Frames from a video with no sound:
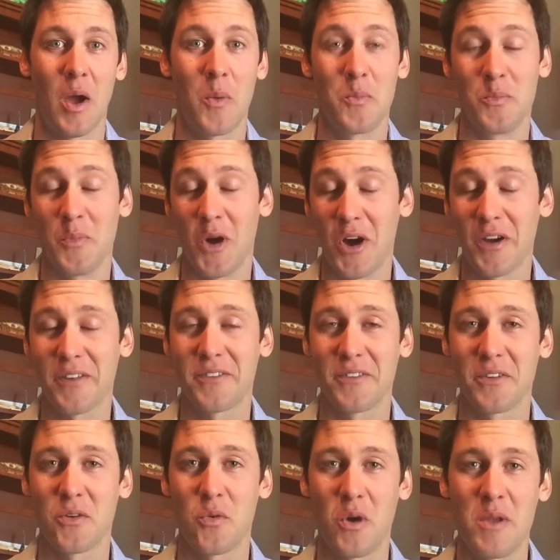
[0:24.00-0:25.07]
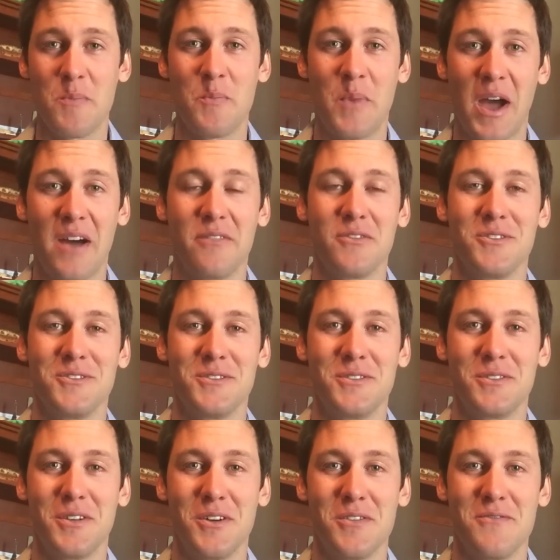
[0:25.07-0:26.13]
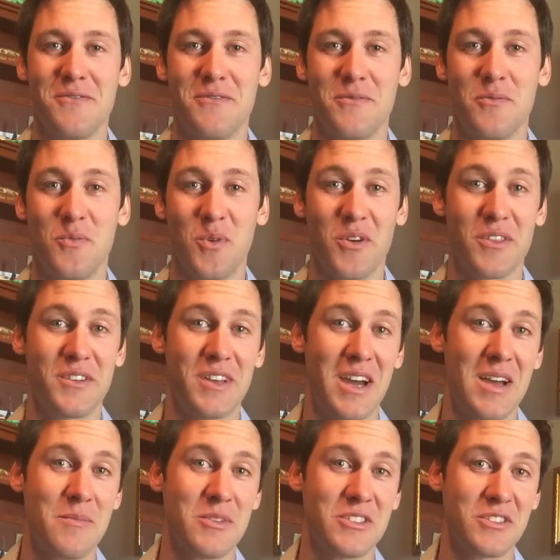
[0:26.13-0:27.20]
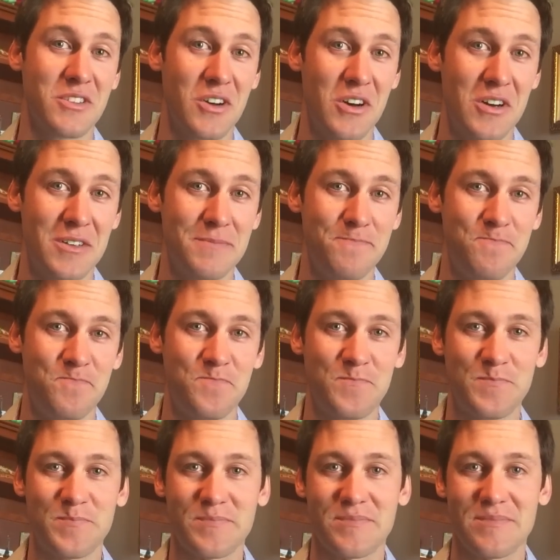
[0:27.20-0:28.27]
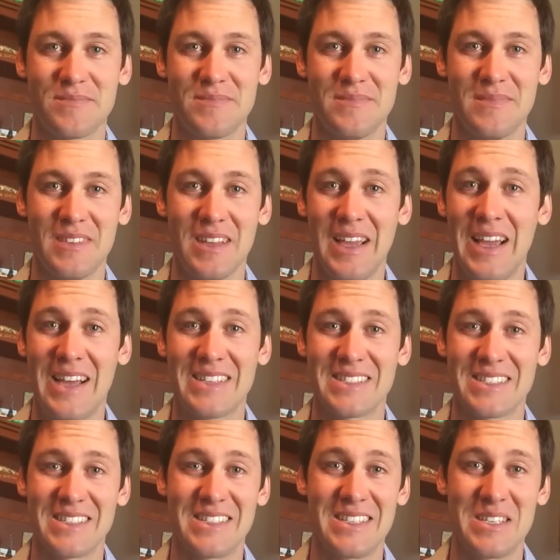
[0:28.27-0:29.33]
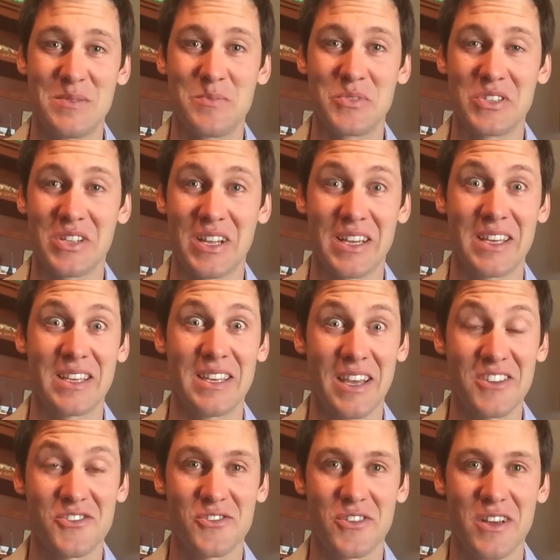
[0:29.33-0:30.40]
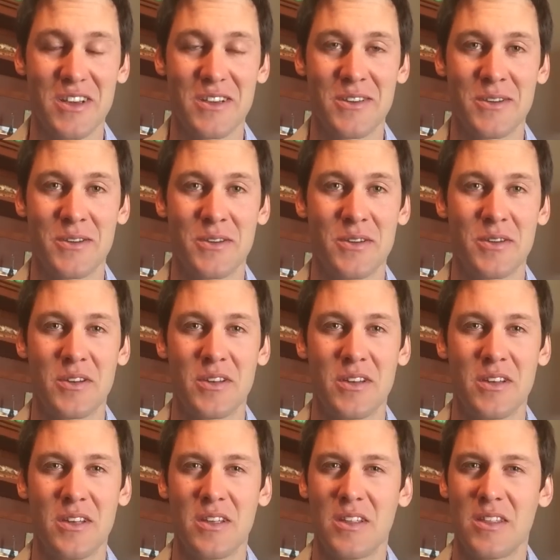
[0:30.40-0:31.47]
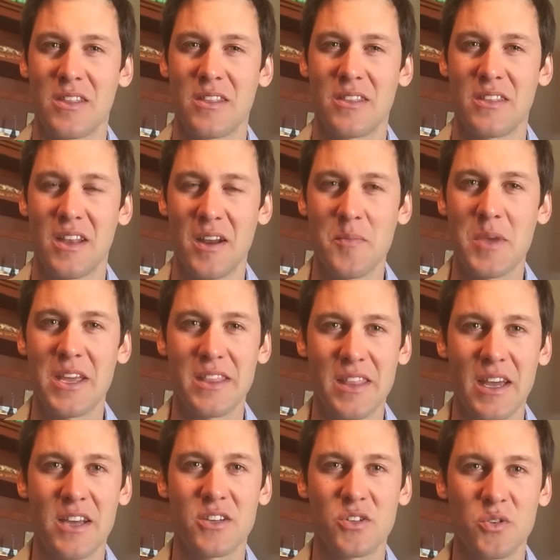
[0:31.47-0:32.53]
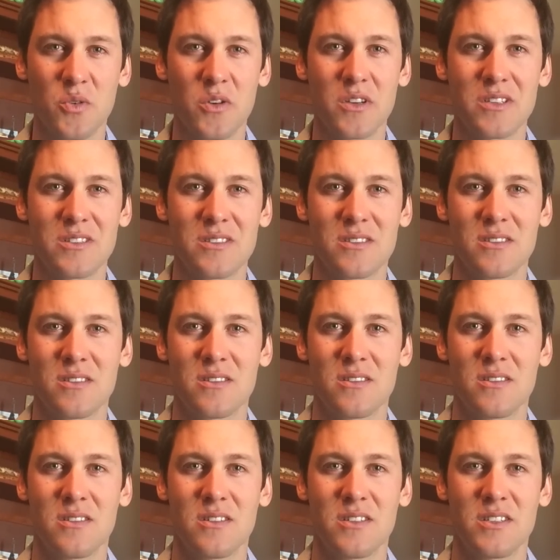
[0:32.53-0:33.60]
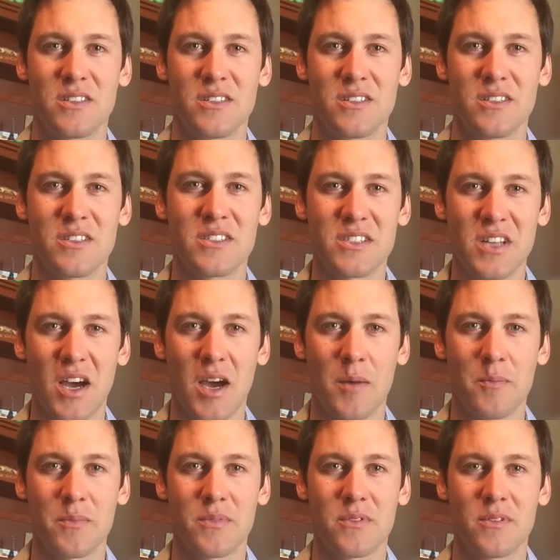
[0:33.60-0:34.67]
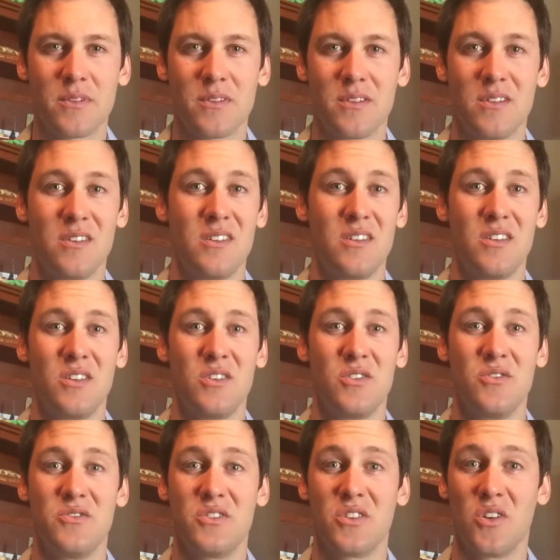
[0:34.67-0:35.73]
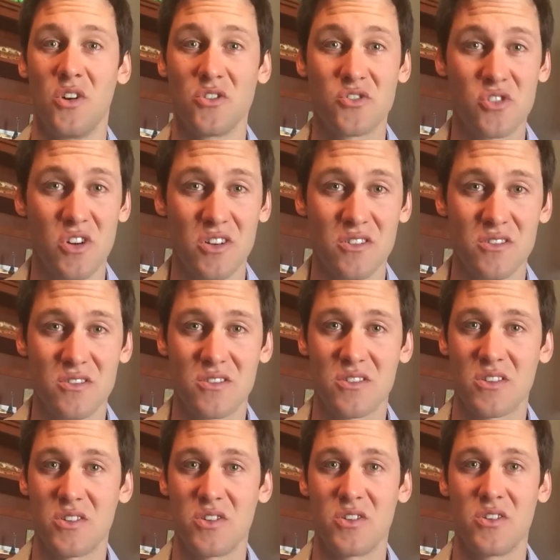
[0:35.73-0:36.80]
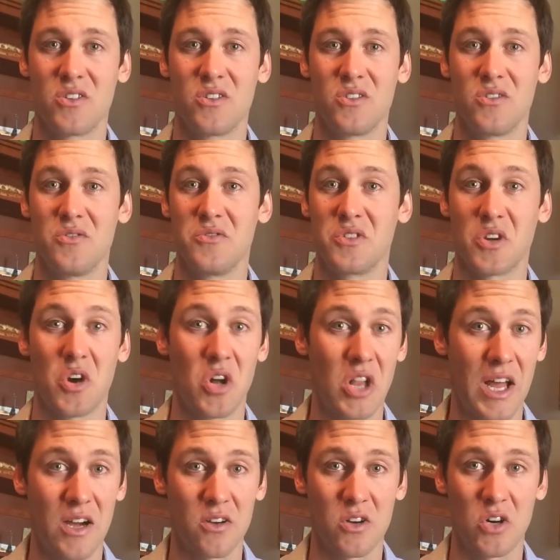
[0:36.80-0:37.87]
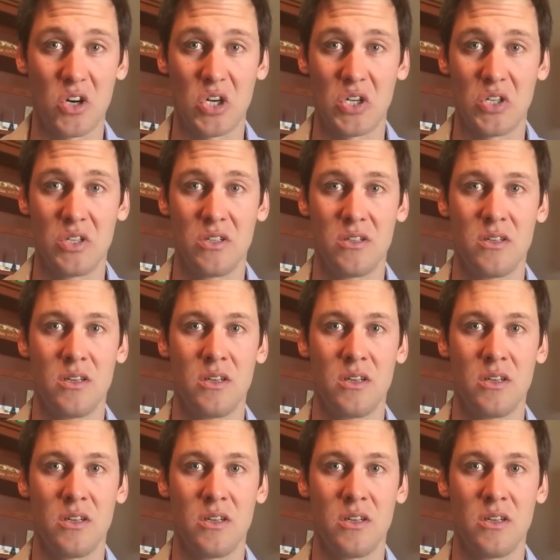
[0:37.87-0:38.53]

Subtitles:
I'm honestly quite baffled of where the time has gone, as it seems like yesterday that I made that choice to stop using all drugs, using all alcohol,